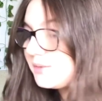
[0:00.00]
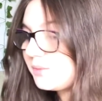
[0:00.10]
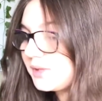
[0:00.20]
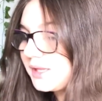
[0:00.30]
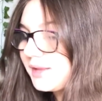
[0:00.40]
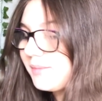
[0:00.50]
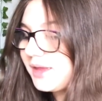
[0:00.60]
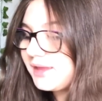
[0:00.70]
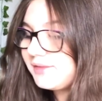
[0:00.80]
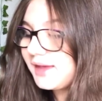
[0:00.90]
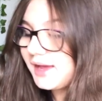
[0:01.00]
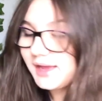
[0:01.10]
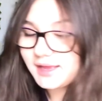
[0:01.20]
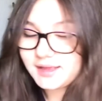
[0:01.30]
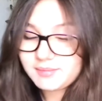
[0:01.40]
one that I made that
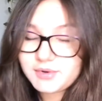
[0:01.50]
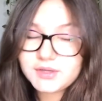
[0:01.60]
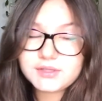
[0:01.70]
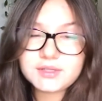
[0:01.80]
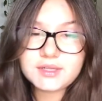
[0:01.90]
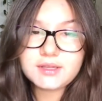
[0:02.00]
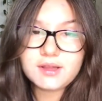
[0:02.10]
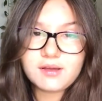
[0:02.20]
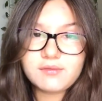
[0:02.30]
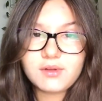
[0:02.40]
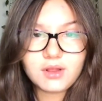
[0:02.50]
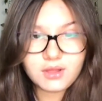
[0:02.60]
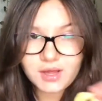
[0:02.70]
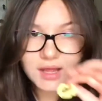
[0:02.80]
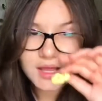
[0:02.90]
I personally love a
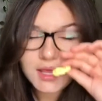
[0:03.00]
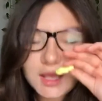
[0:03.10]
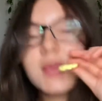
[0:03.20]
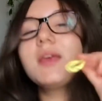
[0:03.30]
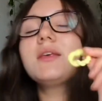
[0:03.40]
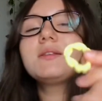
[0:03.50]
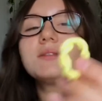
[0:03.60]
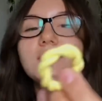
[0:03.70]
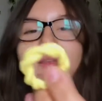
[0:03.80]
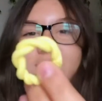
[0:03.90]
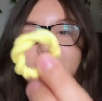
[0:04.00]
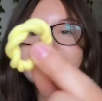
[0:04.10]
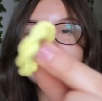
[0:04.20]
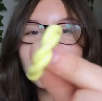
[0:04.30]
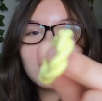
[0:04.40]
lot is this
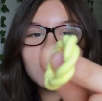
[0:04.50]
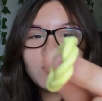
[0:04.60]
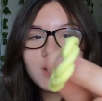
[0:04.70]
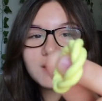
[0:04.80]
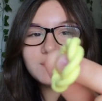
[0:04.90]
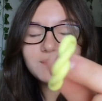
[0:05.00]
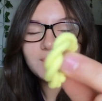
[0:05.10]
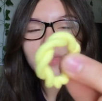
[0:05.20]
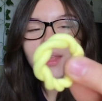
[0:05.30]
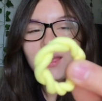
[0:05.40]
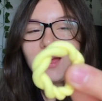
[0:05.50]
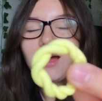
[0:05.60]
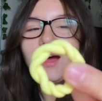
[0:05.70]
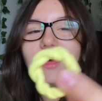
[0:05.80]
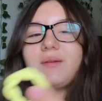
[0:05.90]
yellow one.
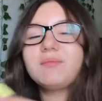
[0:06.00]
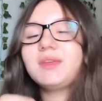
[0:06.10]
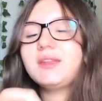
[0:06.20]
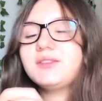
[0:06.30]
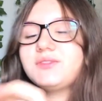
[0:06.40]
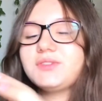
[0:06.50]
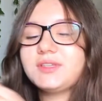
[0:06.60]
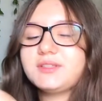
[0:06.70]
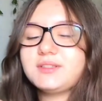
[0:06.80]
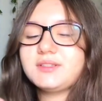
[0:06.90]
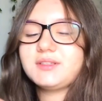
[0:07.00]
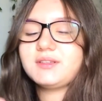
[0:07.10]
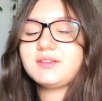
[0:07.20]
It is just